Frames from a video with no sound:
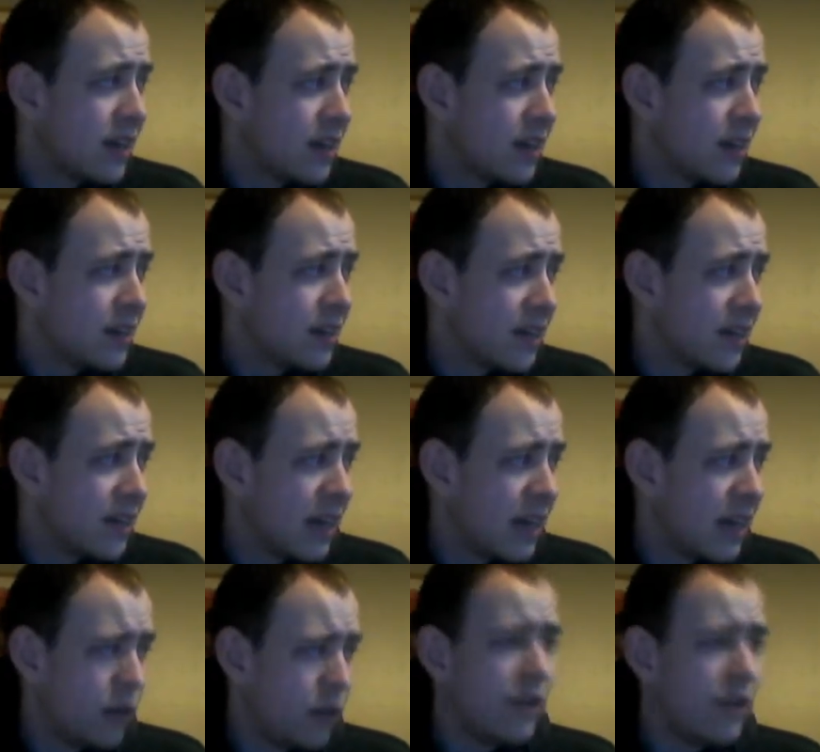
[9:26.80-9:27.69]
saying, I
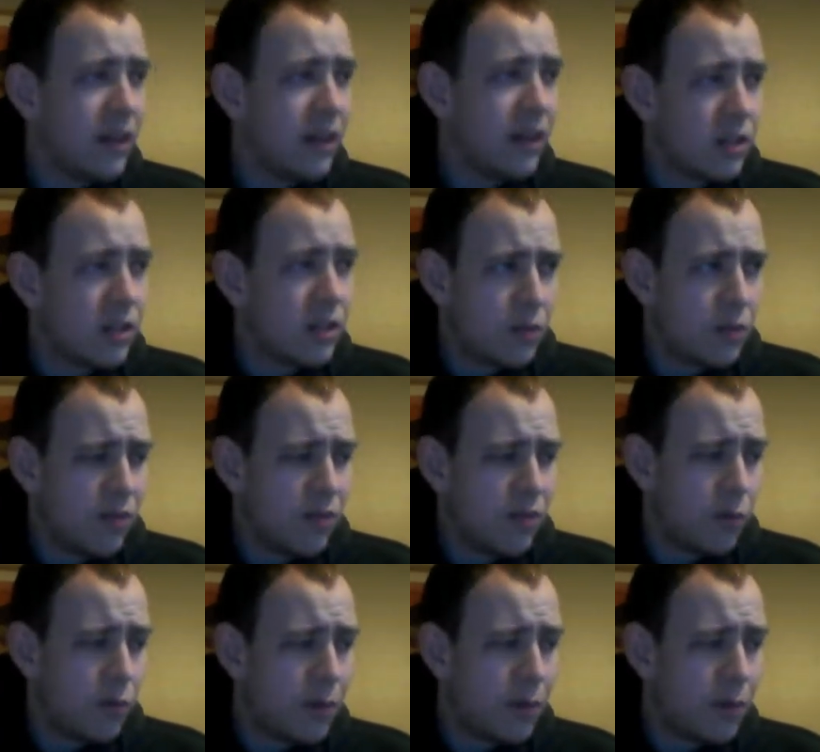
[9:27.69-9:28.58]
love Elliott Smith,
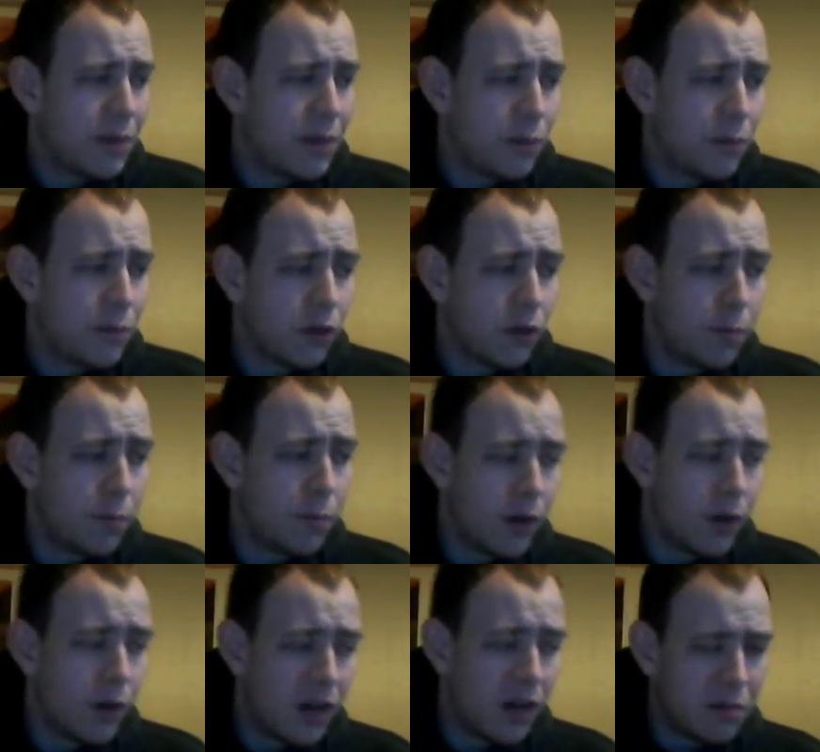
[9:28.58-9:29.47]
but when people
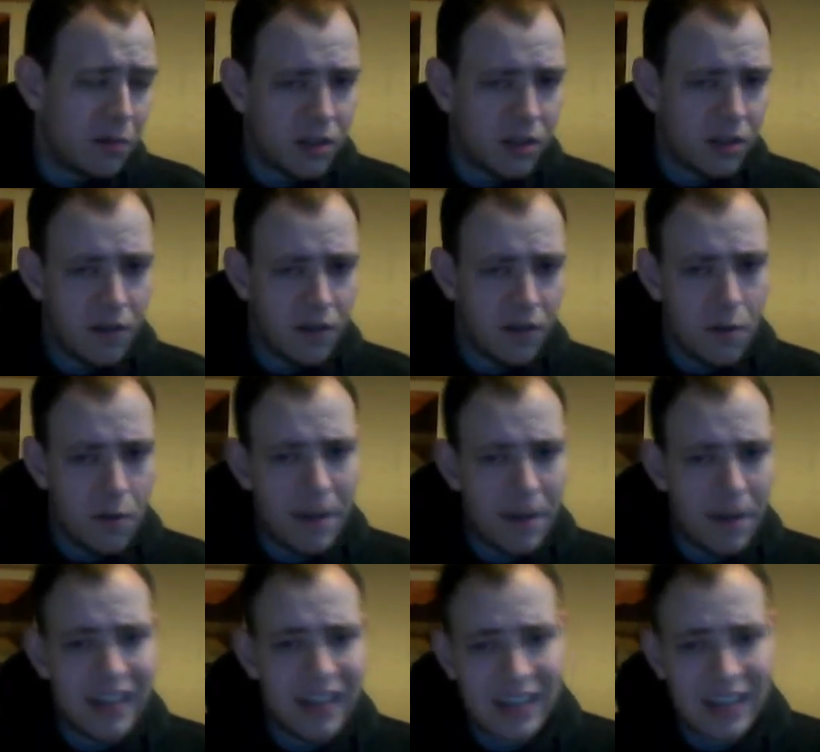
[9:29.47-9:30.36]
compare him to the very
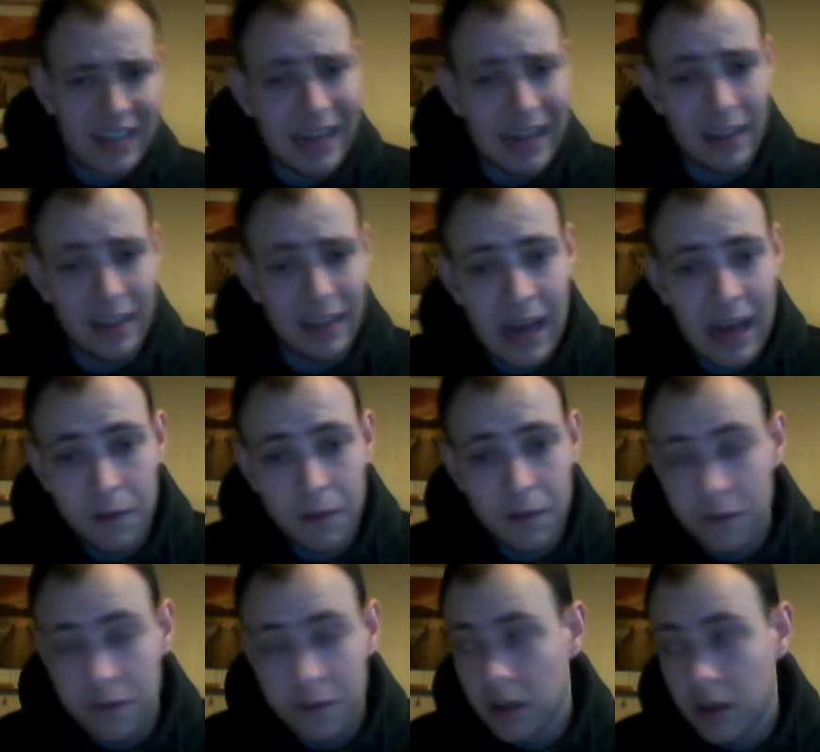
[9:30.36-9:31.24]
best, I
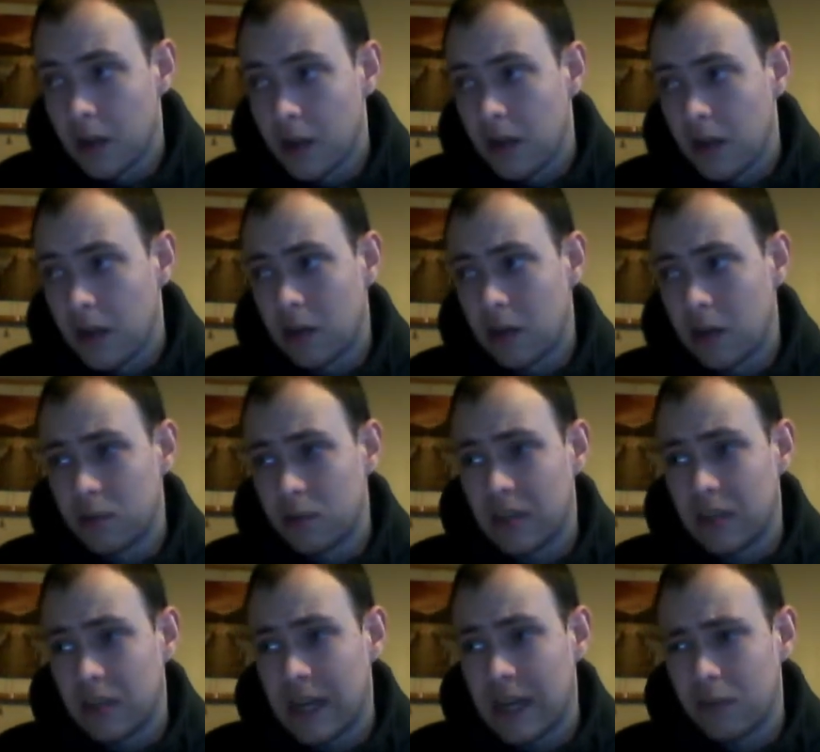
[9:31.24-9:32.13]
laugh. And I was
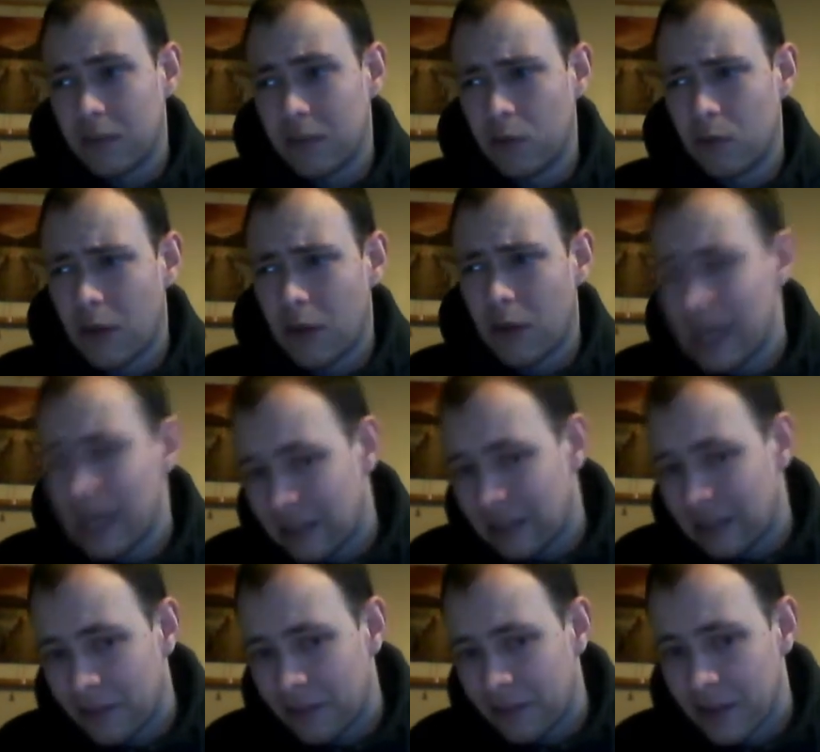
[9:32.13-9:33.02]
like, well, why are you
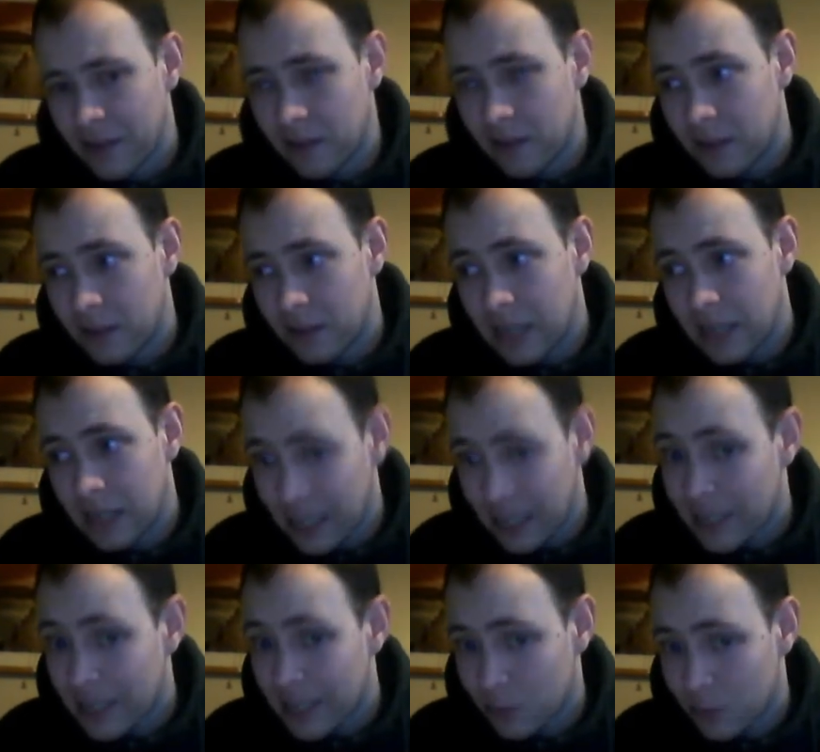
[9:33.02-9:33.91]
laughing?
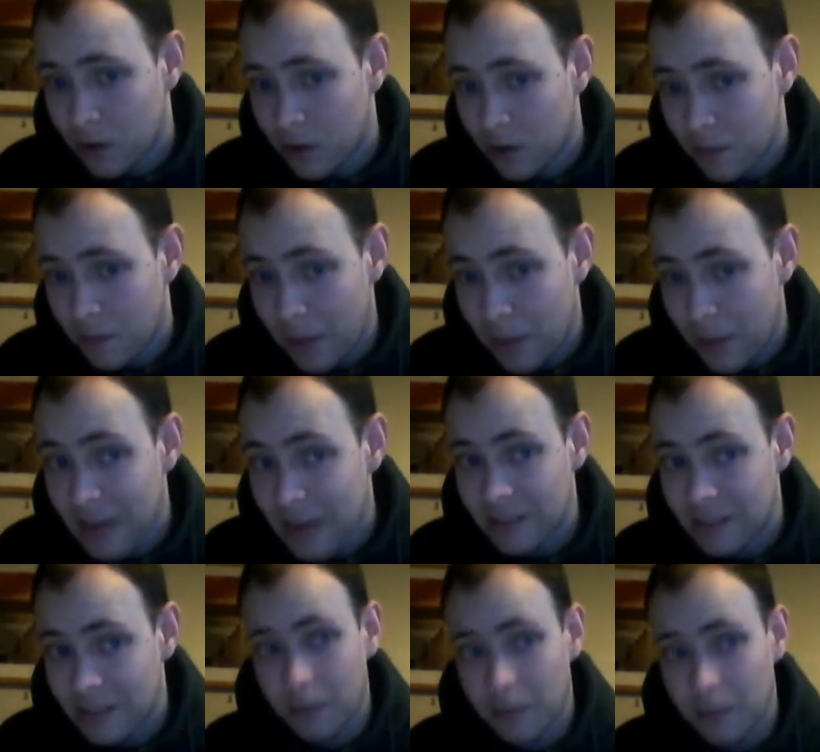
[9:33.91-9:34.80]
He is one of the
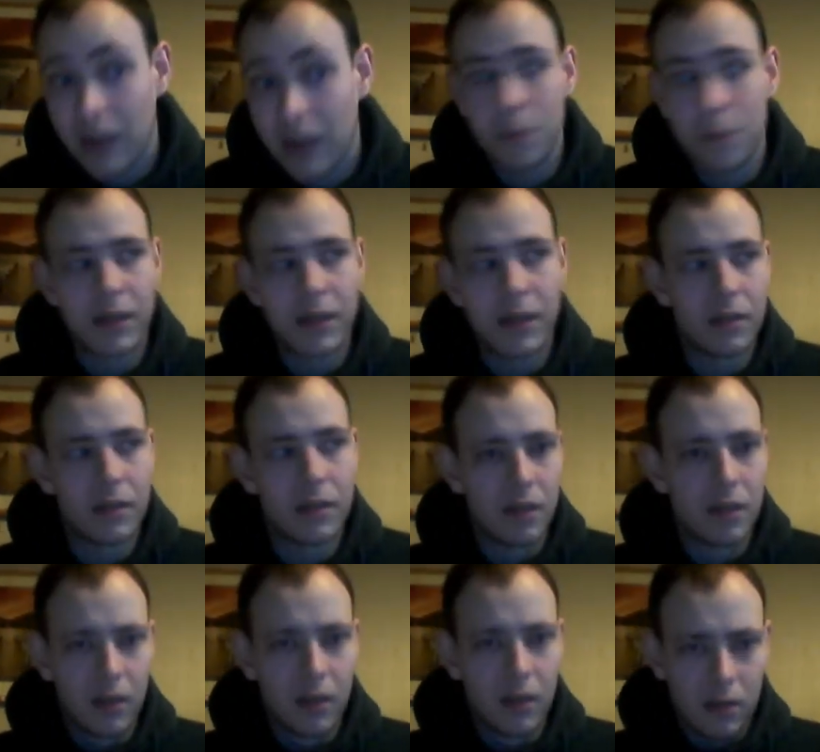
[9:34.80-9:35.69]
best, in my opinion.
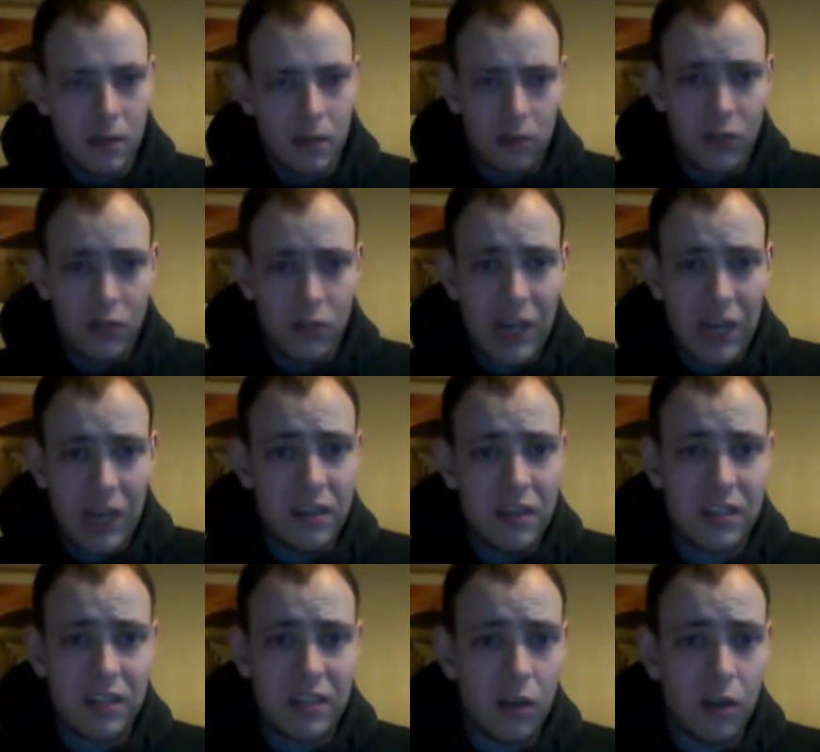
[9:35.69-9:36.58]
Check the
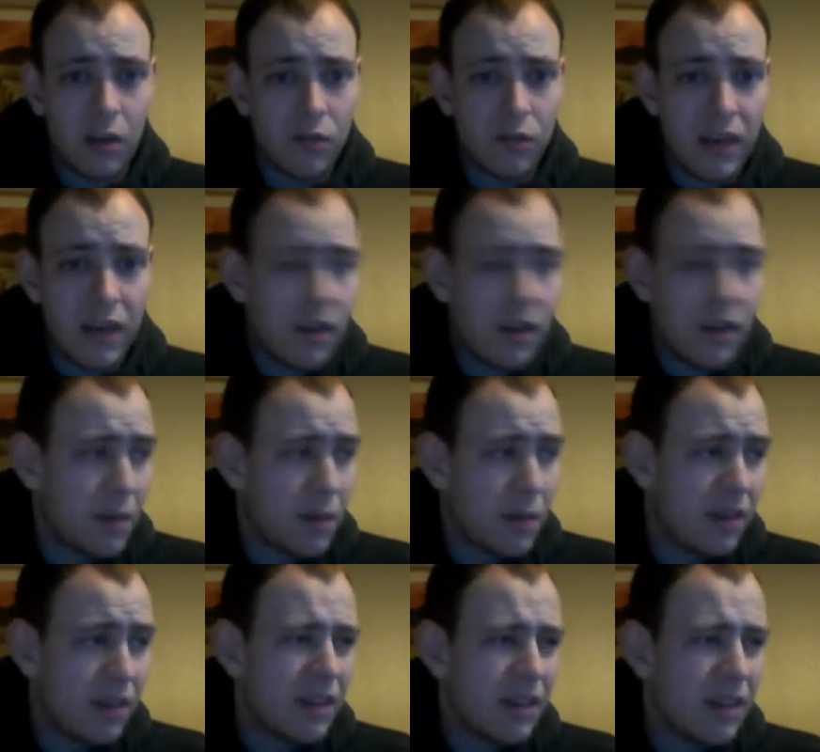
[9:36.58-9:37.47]
discography. I
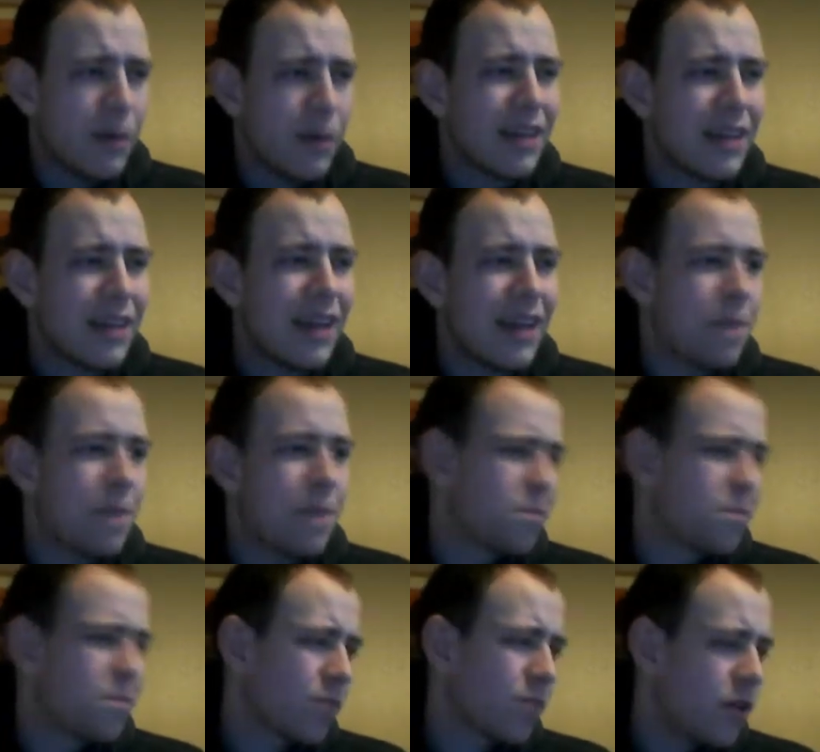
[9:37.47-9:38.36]
mean, lyrically,
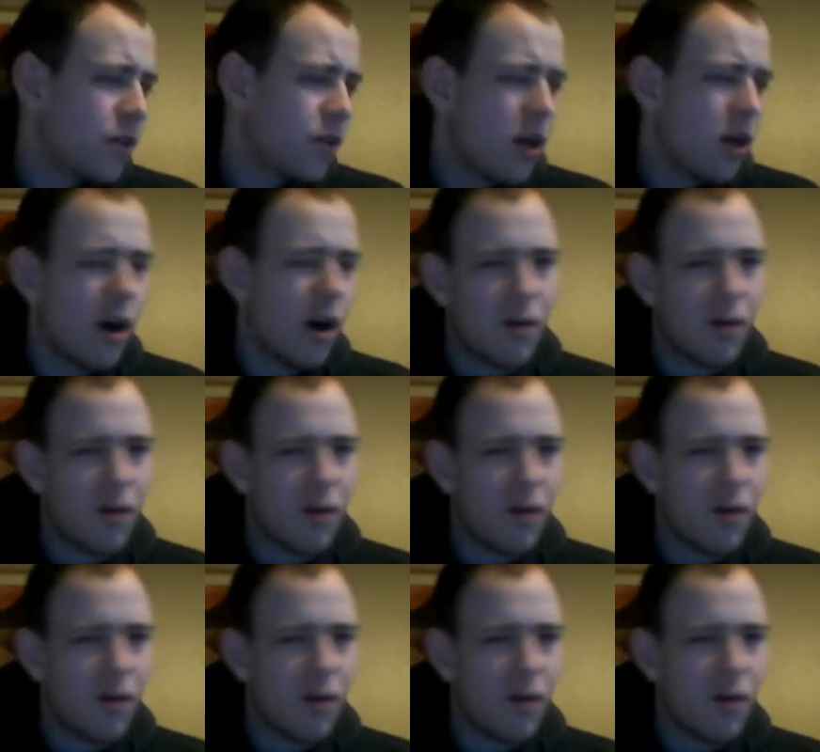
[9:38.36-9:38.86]
not